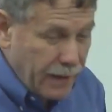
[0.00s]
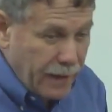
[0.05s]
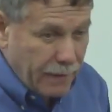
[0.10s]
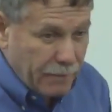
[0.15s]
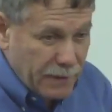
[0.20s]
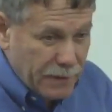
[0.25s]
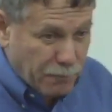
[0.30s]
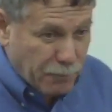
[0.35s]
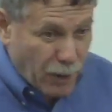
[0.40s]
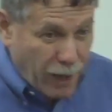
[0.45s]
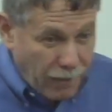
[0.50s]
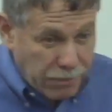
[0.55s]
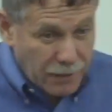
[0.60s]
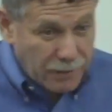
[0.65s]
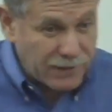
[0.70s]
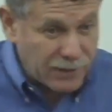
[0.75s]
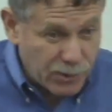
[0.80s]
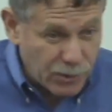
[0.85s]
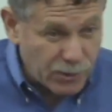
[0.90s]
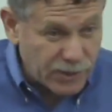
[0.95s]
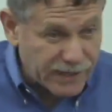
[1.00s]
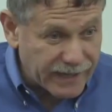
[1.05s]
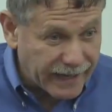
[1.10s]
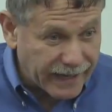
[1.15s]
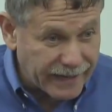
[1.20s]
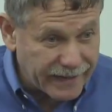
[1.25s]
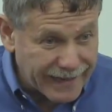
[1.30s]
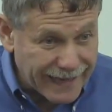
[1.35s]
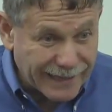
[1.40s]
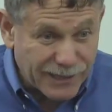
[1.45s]
But the problem is you
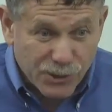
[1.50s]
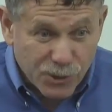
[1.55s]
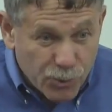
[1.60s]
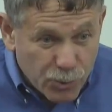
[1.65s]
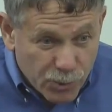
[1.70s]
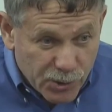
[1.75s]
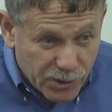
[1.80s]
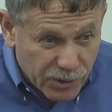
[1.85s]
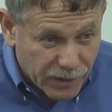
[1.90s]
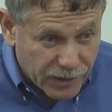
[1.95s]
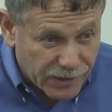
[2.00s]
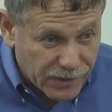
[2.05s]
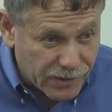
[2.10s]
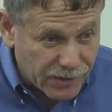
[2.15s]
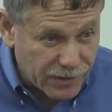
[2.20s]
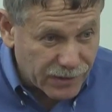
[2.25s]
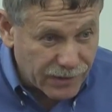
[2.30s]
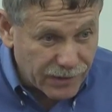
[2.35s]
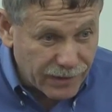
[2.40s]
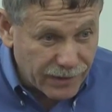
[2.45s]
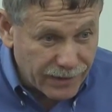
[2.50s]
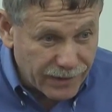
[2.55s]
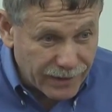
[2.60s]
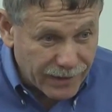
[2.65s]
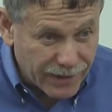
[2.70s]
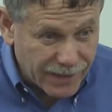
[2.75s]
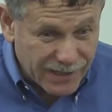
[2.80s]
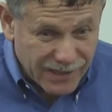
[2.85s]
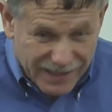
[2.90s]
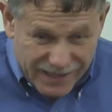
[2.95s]
say that's useless
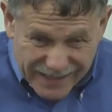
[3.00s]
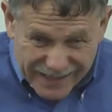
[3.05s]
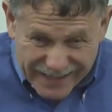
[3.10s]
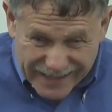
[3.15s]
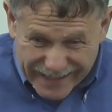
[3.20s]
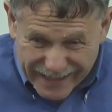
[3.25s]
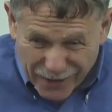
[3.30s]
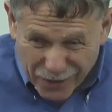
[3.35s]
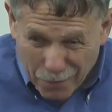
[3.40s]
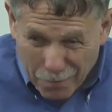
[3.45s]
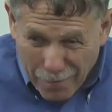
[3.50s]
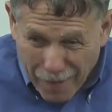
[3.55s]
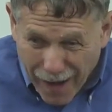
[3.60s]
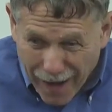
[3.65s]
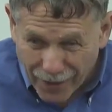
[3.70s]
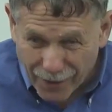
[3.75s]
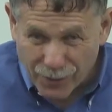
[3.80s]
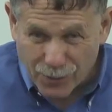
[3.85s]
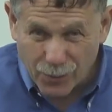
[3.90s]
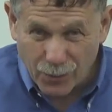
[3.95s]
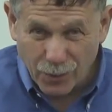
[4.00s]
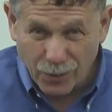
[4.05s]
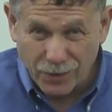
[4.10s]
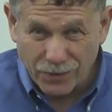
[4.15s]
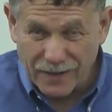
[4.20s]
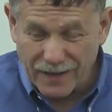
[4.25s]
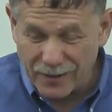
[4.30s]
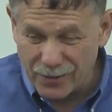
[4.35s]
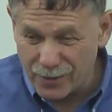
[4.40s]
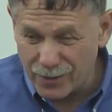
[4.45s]
because it's a single molecule
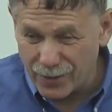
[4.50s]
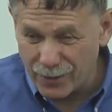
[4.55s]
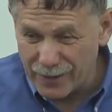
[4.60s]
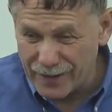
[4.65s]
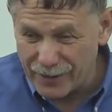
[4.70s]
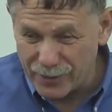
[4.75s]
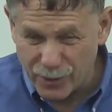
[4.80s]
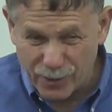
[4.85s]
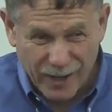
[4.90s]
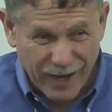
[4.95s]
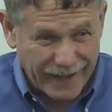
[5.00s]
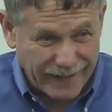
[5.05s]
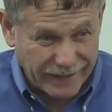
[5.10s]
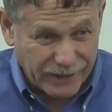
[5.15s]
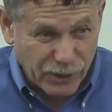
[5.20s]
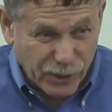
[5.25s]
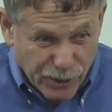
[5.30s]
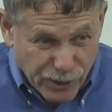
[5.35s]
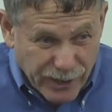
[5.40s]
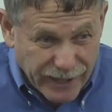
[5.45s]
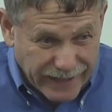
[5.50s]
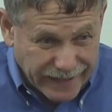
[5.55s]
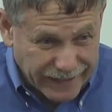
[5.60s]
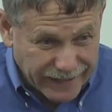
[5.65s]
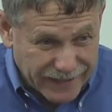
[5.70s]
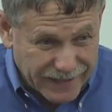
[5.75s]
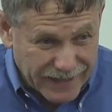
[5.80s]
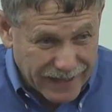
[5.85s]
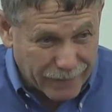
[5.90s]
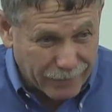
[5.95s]
that you know that you're kind of cheating.
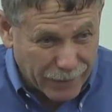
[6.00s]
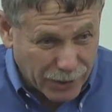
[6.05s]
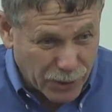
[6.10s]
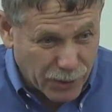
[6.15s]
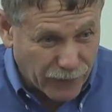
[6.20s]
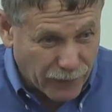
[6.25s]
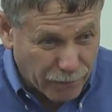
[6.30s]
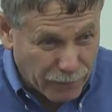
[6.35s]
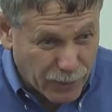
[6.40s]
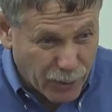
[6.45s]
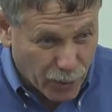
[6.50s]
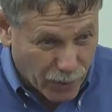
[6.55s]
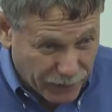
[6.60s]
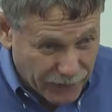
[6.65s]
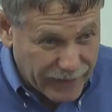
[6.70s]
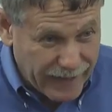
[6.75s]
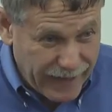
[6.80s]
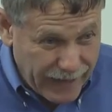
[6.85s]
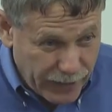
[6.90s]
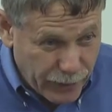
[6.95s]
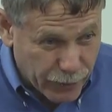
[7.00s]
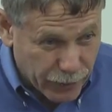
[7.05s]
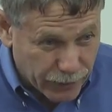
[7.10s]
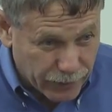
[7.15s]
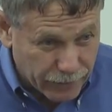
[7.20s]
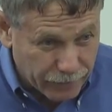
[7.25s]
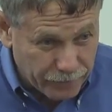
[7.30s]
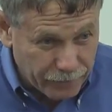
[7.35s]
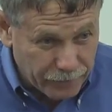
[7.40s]
It's not much of a purification.